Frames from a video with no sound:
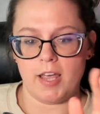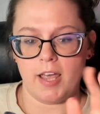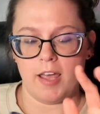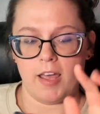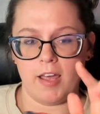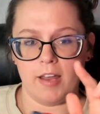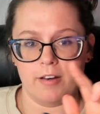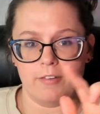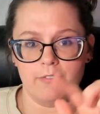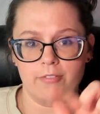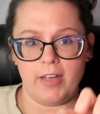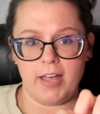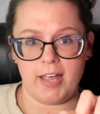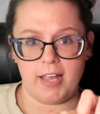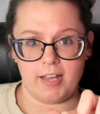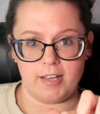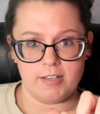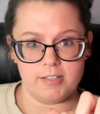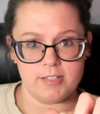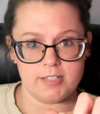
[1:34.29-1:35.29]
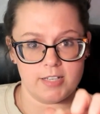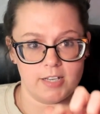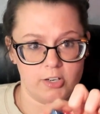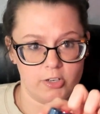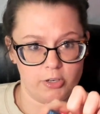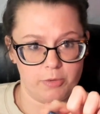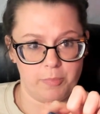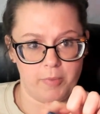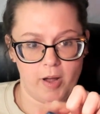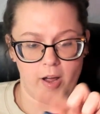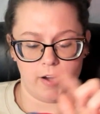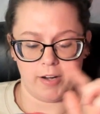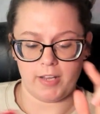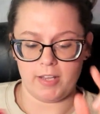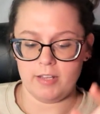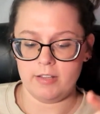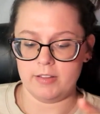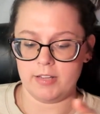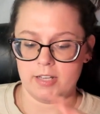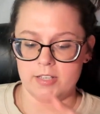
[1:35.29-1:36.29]
and veins in your
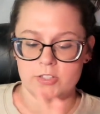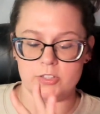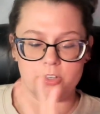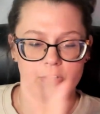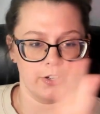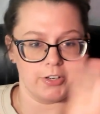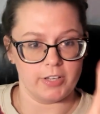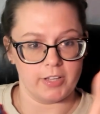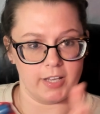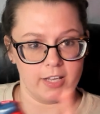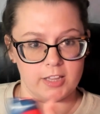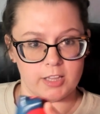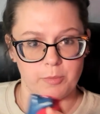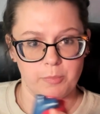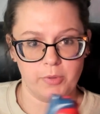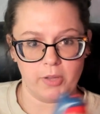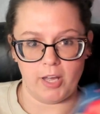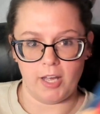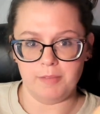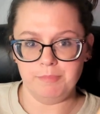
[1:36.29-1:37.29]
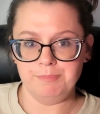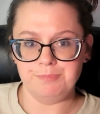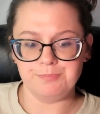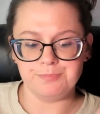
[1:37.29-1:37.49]
body that circulate the blood.